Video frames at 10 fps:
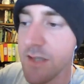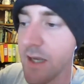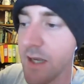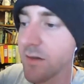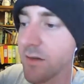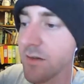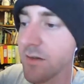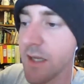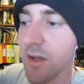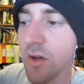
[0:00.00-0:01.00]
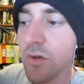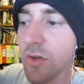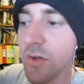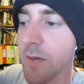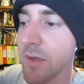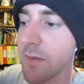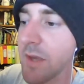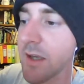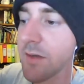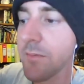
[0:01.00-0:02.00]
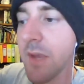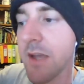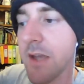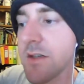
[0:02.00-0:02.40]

a cool army, make it painted.